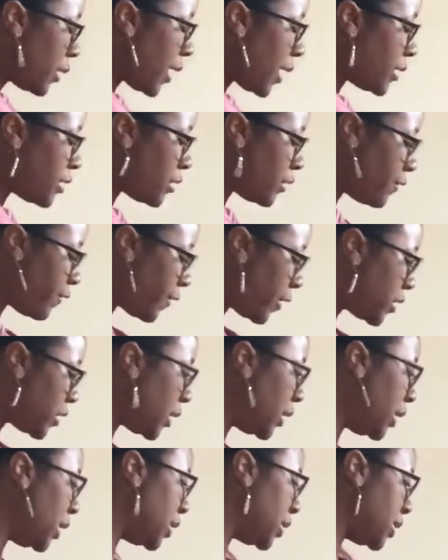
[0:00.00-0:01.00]
Okay, so first
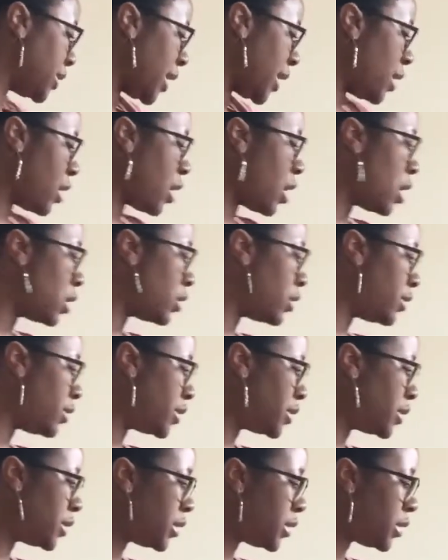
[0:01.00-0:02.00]
I need to take all of
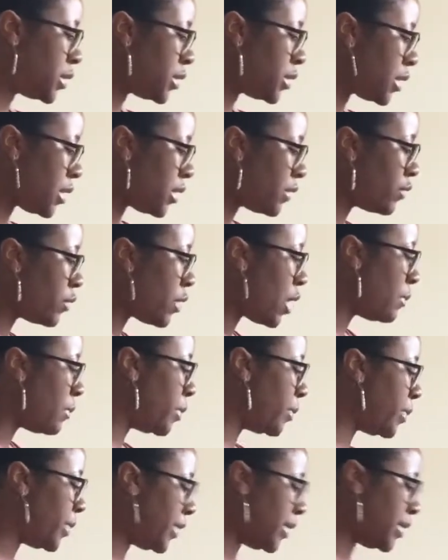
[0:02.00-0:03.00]
this stuff. Well, I'm
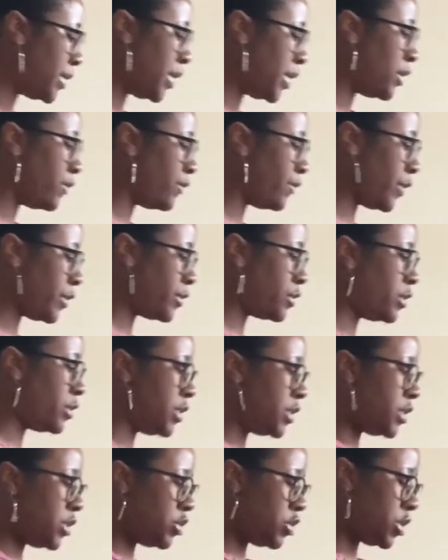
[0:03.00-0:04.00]
gonna put these in here first. So
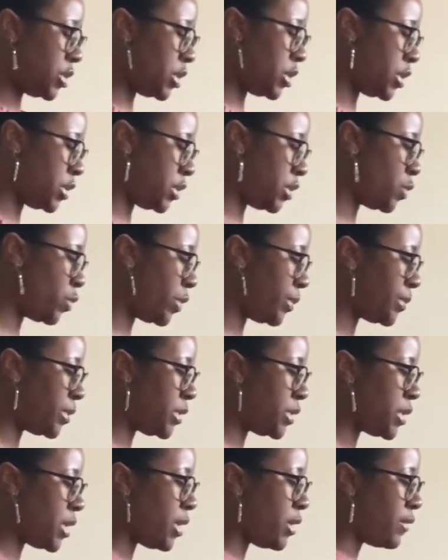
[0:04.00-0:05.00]
this is just his swim
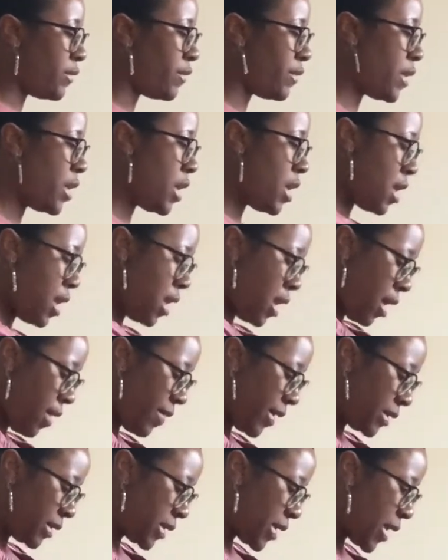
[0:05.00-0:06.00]
stuff.
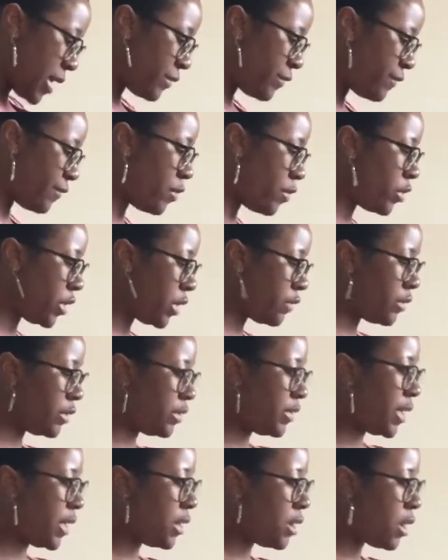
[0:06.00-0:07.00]
I like to kind of fold
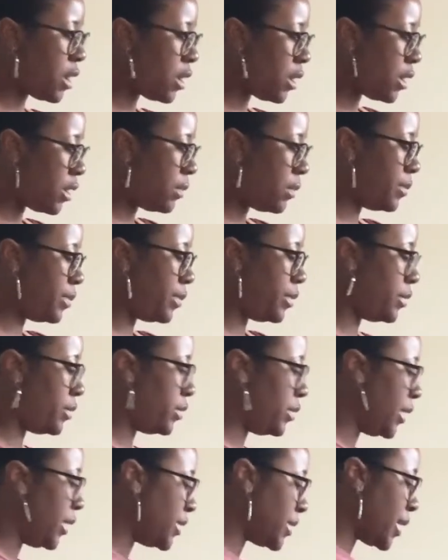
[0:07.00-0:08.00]
everything up.
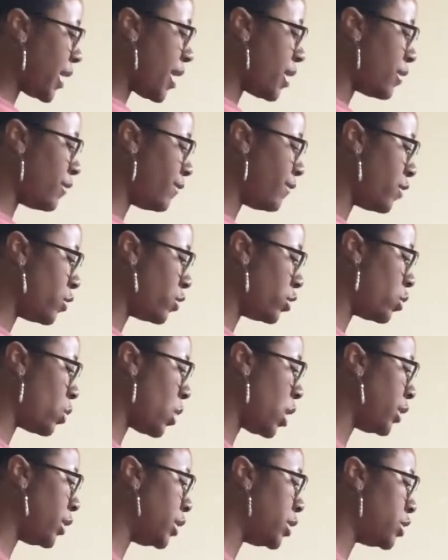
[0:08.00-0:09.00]
These are kind of folded
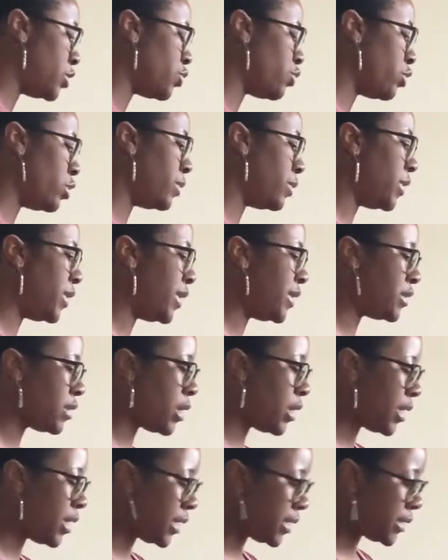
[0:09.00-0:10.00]
while in his room, but these
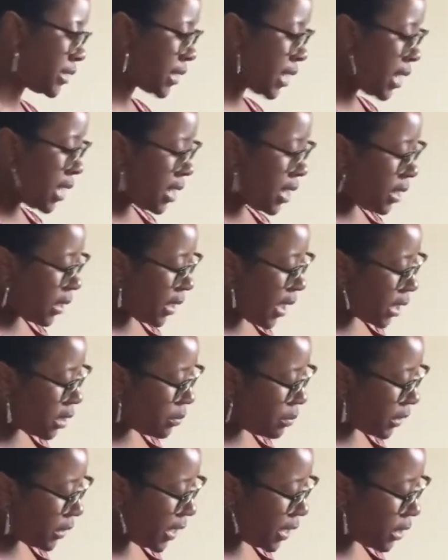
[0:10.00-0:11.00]
are his kind
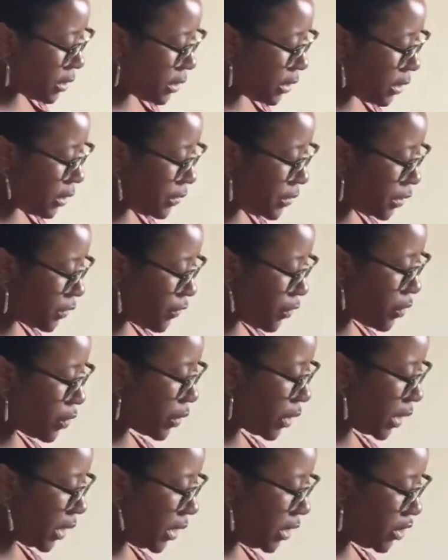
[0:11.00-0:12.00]
of play clothes
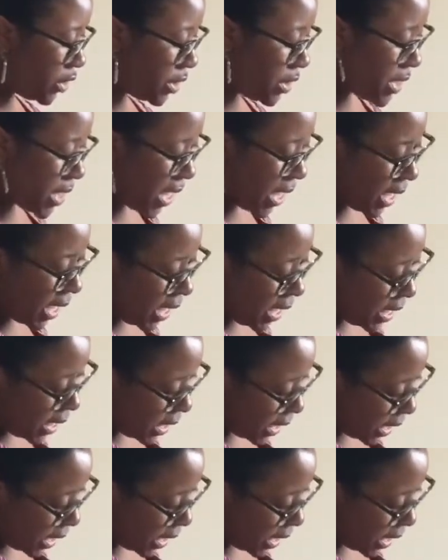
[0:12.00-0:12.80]
for each day